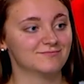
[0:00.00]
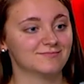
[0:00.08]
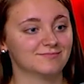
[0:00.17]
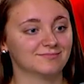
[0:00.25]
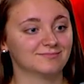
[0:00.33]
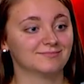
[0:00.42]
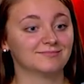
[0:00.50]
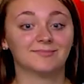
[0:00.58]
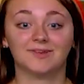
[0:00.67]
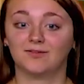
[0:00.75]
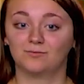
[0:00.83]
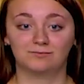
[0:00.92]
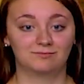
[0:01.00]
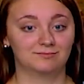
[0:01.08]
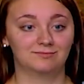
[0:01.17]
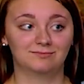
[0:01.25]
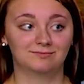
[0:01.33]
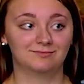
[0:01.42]

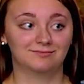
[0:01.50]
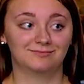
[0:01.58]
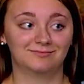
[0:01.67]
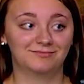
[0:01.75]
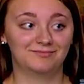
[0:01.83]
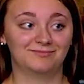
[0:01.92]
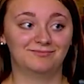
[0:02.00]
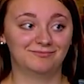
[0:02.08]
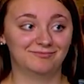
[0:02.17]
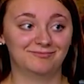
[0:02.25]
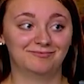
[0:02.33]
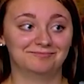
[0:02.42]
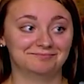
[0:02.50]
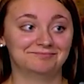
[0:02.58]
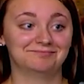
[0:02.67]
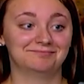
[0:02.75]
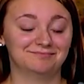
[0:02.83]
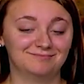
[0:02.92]

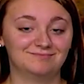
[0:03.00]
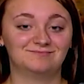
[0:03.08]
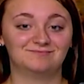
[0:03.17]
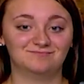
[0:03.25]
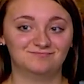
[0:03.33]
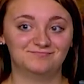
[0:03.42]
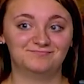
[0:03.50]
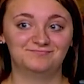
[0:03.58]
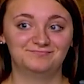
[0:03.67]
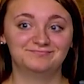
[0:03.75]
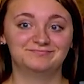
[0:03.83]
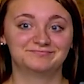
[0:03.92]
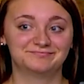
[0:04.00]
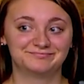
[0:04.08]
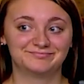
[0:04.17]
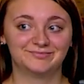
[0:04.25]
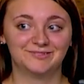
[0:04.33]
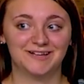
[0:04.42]

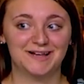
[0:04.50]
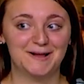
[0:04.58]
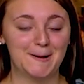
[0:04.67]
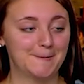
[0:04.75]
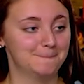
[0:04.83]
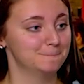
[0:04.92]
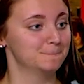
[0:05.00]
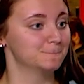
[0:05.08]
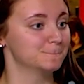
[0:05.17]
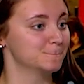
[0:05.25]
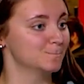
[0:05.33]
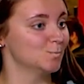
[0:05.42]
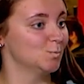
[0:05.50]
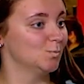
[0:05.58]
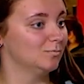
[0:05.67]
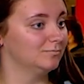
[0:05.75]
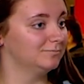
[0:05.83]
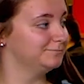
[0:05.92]

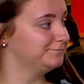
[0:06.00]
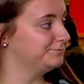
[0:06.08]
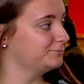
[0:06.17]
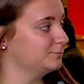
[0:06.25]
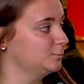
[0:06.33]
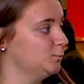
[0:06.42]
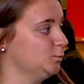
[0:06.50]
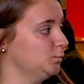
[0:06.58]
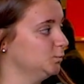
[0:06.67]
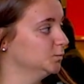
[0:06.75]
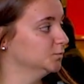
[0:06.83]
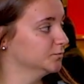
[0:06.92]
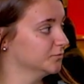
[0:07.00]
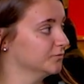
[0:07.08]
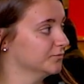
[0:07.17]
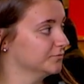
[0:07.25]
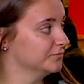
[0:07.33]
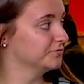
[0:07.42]

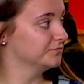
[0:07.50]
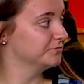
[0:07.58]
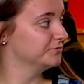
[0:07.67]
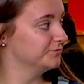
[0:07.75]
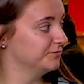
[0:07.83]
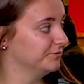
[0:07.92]
No words are spoken by the person on screen.